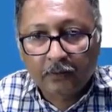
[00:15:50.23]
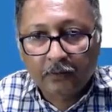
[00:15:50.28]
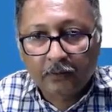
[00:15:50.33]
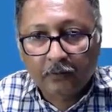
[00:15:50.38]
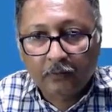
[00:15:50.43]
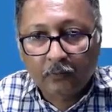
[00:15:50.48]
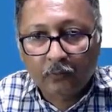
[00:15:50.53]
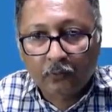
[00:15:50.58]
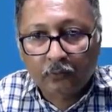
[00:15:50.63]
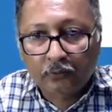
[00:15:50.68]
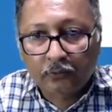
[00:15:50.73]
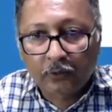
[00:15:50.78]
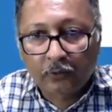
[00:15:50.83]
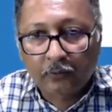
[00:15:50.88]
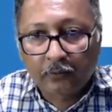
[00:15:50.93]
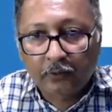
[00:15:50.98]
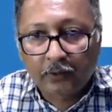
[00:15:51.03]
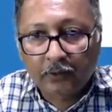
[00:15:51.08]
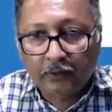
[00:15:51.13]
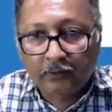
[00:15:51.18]

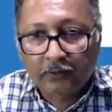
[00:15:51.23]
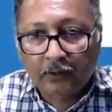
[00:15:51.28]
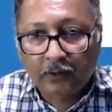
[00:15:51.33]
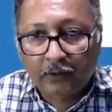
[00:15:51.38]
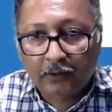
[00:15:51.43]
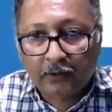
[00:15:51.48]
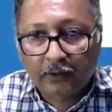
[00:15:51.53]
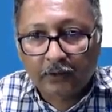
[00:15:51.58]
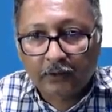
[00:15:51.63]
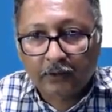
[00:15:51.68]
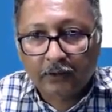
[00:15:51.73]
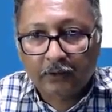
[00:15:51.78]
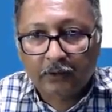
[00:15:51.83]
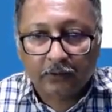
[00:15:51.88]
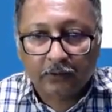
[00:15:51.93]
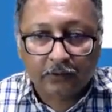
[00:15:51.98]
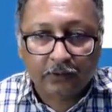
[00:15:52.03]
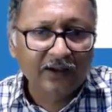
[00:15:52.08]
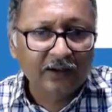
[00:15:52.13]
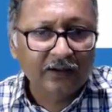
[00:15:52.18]
2013. It
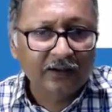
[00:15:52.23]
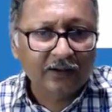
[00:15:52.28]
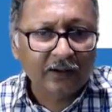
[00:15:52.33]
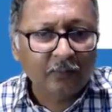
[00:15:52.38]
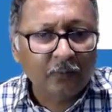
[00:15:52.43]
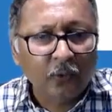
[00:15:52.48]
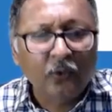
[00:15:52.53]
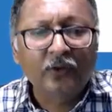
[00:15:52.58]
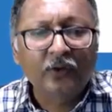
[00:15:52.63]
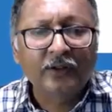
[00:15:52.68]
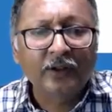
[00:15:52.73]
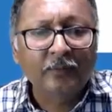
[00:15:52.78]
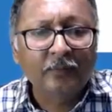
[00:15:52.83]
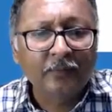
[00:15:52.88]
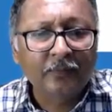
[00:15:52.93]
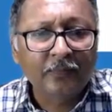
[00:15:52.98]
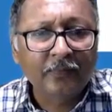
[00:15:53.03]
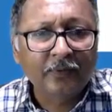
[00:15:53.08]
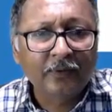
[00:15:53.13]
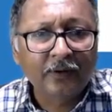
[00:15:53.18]
is some old sum
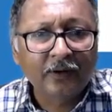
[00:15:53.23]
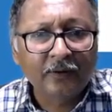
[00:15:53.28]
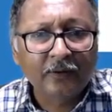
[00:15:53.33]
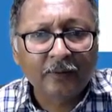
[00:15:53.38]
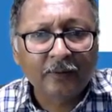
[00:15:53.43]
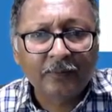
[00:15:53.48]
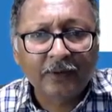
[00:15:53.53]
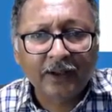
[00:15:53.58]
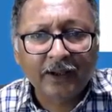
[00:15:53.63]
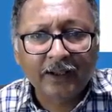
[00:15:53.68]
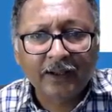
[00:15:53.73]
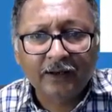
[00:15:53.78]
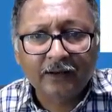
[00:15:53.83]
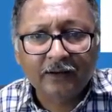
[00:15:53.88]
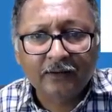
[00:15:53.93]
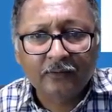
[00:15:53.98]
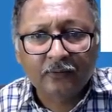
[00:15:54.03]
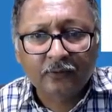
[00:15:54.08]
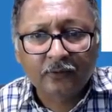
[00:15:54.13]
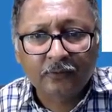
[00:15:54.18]
we have taken,
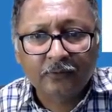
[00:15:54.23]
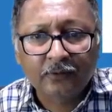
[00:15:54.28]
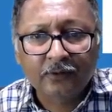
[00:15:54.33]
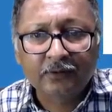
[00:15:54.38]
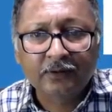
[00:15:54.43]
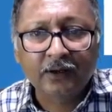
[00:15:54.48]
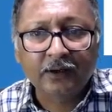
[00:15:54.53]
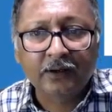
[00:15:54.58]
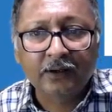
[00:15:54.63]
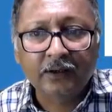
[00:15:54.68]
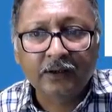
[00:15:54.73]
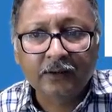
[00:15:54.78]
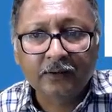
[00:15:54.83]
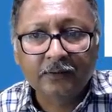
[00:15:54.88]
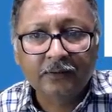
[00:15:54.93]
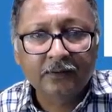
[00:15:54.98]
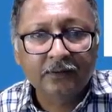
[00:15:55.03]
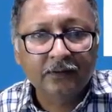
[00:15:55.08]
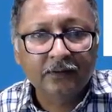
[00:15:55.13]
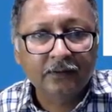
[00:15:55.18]
2013.
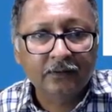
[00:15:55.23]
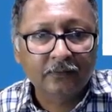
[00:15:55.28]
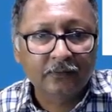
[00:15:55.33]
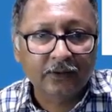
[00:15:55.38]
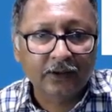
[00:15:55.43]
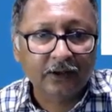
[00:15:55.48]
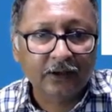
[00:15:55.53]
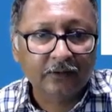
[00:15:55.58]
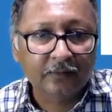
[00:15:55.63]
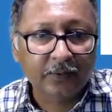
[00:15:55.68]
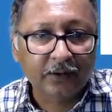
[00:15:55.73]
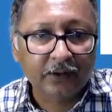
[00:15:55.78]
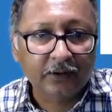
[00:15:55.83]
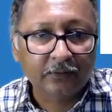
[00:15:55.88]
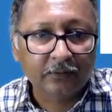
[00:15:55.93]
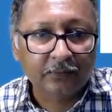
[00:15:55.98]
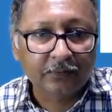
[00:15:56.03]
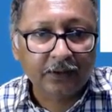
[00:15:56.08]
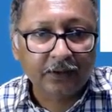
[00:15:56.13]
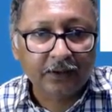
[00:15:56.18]
Irrespective
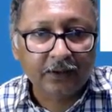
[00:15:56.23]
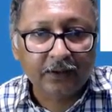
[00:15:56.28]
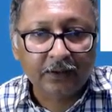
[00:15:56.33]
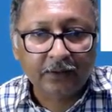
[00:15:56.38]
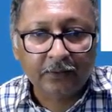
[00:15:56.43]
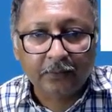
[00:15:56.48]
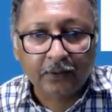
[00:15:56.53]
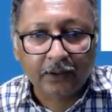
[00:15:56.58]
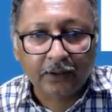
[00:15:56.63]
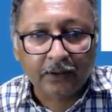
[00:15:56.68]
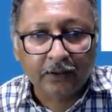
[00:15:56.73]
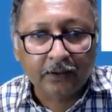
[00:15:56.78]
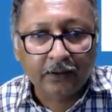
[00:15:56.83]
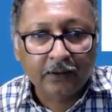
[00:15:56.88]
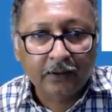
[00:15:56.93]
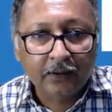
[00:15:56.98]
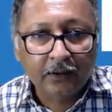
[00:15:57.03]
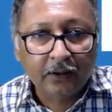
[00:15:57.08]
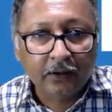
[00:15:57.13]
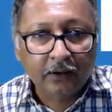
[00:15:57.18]
of the year, you can
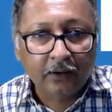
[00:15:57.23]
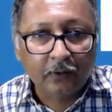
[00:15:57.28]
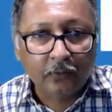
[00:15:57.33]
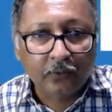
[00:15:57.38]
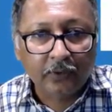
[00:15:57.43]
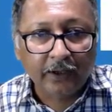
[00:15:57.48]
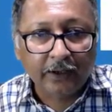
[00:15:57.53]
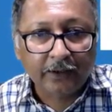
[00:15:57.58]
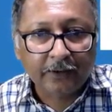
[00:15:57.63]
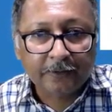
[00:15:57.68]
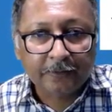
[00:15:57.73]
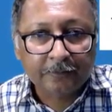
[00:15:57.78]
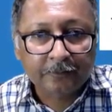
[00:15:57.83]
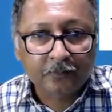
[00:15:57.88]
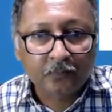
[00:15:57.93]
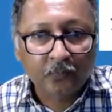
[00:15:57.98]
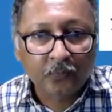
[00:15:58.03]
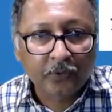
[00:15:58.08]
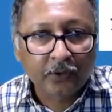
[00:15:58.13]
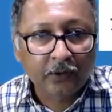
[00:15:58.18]
do that.
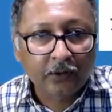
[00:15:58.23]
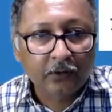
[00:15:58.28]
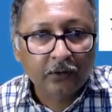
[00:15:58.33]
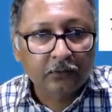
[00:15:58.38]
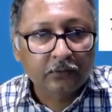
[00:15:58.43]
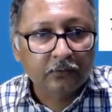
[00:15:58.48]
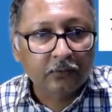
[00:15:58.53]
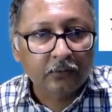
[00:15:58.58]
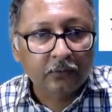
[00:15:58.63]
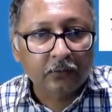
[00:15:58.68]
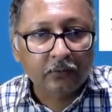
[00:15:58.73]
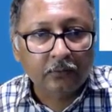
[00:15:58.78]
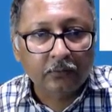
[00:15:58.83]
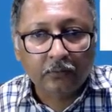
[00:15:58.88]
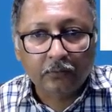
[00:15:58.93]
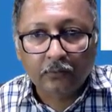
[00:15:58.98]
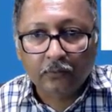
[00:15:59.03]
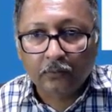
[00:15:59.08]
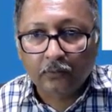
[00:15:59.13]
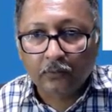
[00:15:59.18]
So
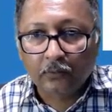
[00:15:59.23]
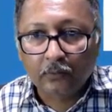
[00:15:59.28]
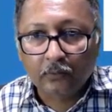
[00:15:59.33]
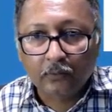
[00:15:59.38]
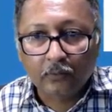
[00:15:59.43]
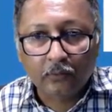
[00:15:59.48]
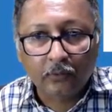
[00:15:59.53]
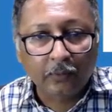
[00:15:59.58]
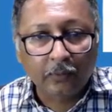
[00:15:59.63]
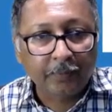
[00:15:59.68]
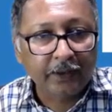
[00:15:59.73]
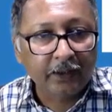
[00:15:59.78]
opening